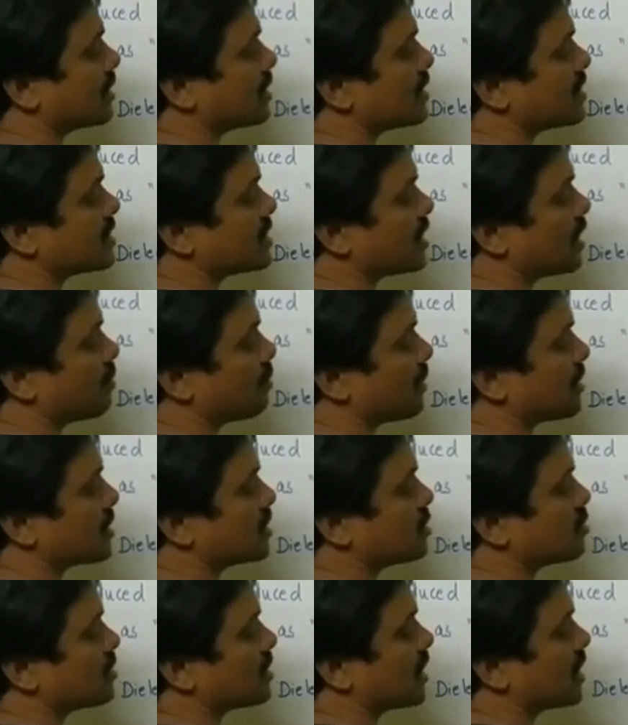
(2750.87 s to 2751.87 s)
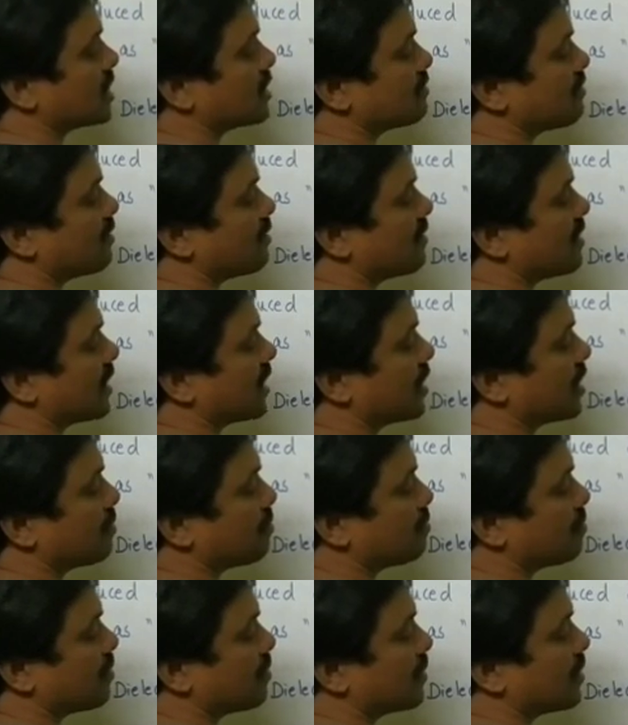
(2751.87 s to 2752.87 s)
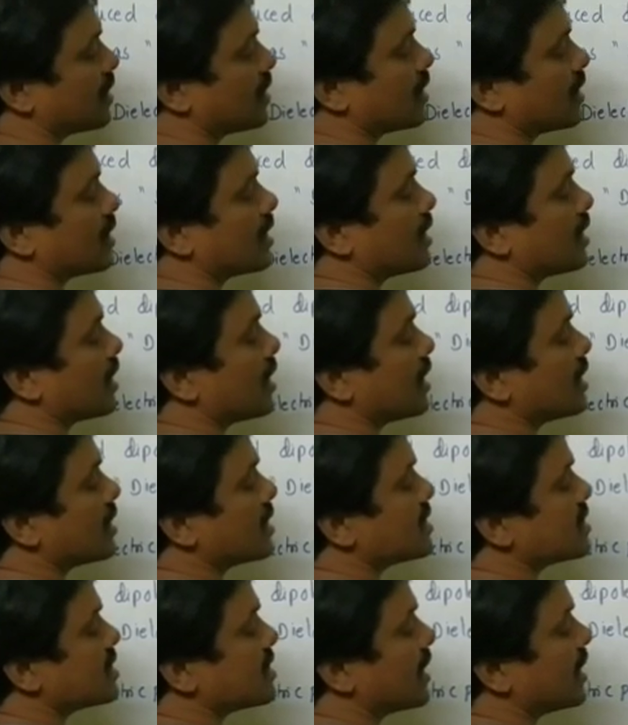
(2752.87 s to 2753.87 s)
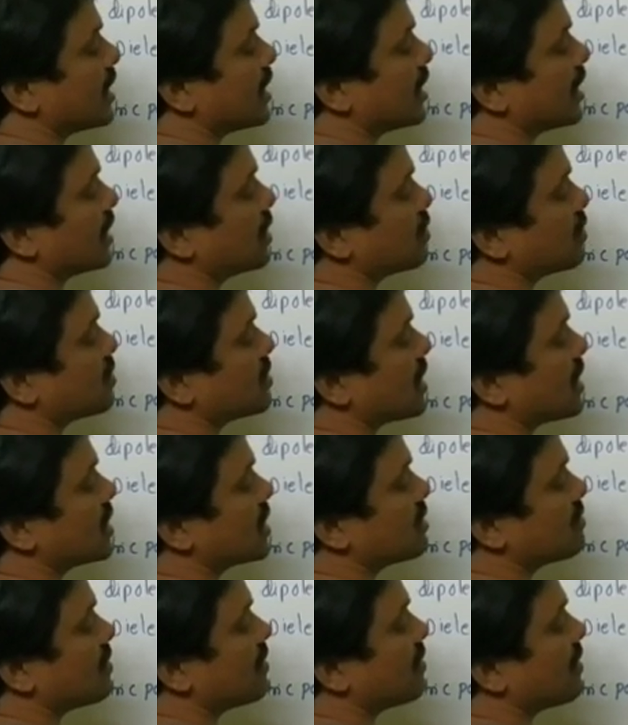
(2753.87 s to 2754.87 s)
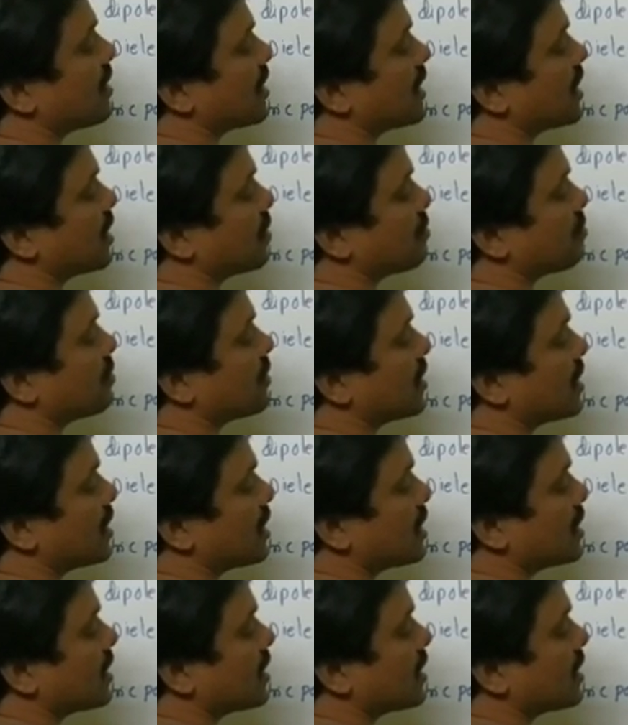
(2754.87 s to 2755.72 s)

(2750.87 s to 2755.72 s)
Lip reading: This side positive charge we will keep, and this side negative charge we will keep.